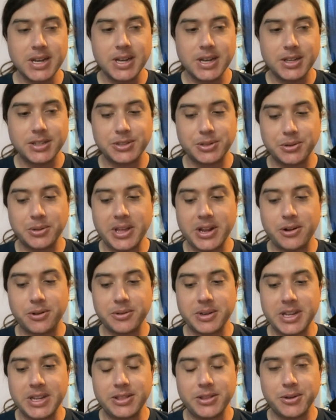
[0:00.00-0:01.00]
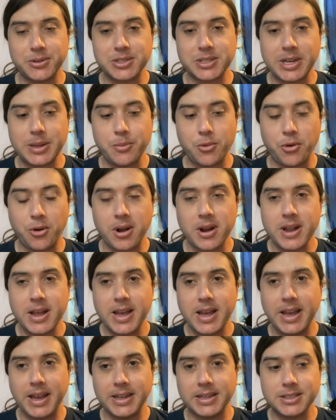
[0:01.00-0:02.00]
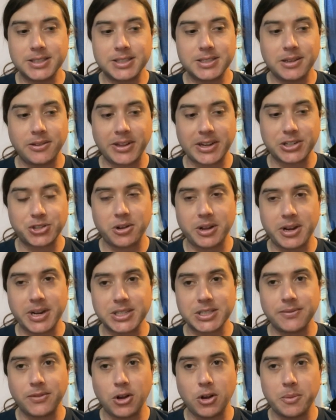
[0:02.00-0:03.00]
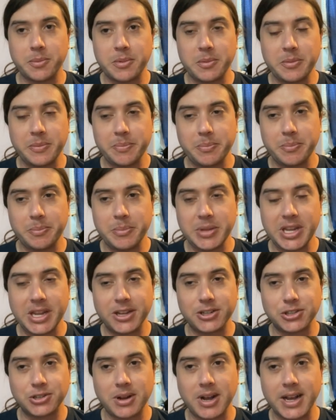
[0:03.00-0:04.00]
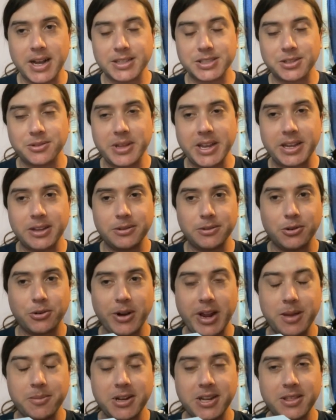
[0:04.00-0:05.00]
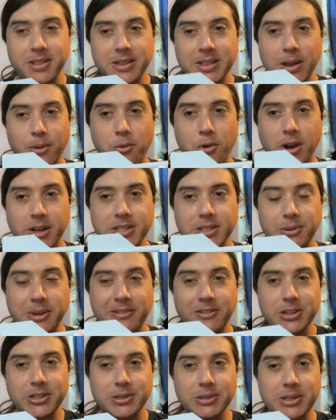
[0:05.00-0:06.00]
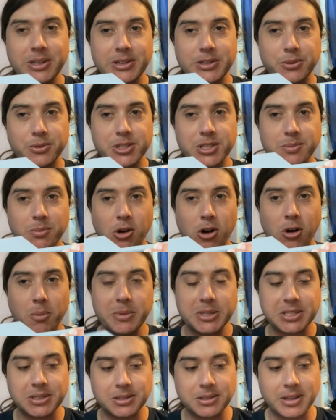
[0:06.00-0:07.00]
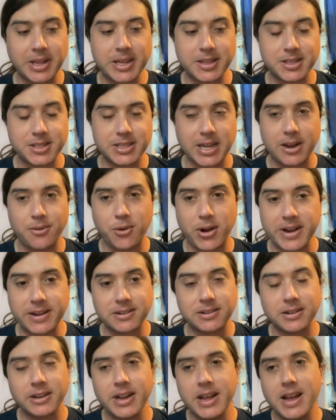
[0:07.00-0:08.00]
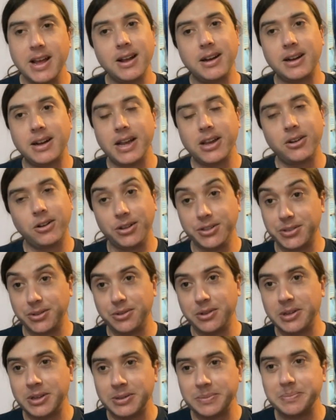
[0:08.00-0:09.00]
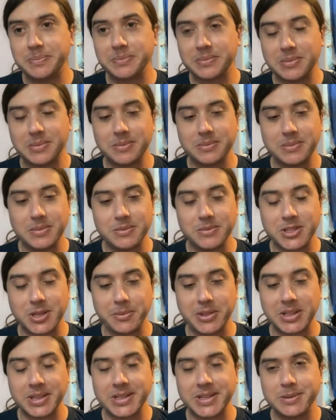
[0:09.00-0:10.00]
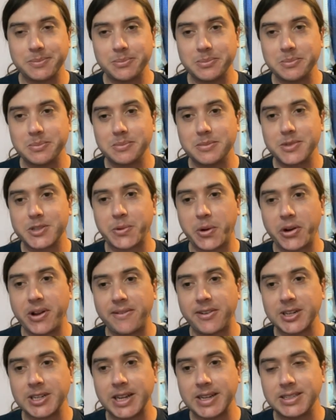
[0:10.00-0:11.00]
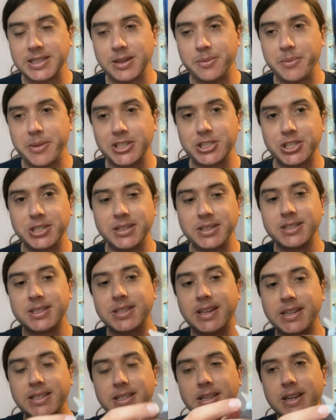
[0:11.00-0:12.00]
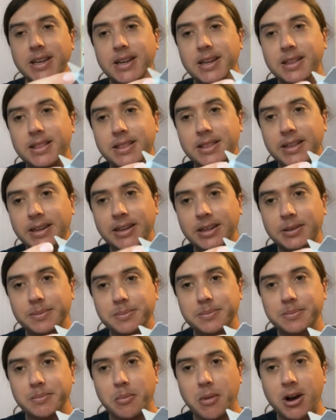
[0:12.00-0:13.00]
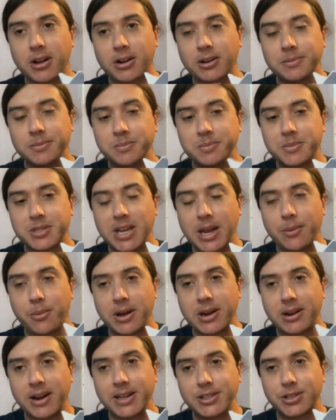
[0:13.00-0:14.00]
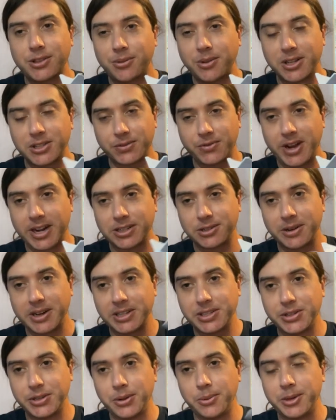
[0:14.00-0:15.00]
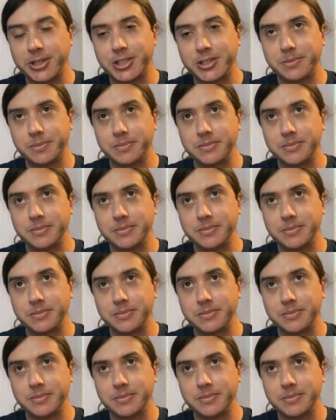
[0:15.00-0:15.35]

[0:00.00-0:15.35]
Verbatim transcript: so they don't need those anymore. And electronics have all been miniaturized, so they can cram anything they want to, even to, into a small missile like the Sidewinder. Uh, and also the something that Smart Every Day did mention is that the modern Sidewinder has thrust vectoring too, which